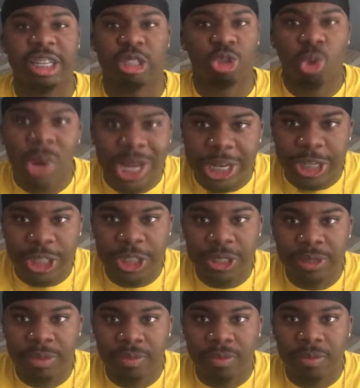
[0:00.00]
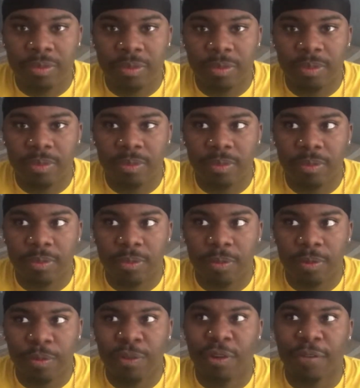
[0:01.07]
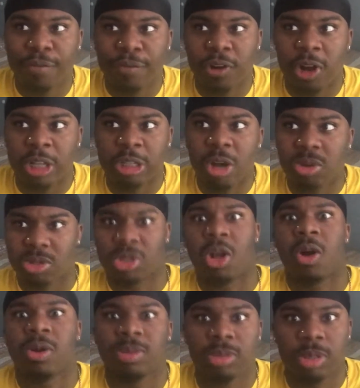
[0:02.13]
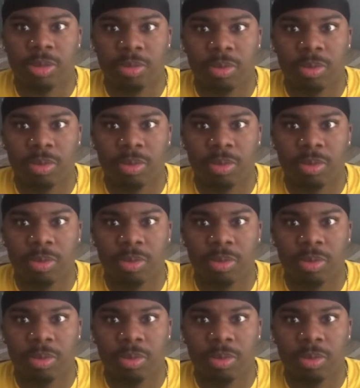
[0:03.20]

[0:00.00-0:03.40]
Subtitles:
Twitch for adult stars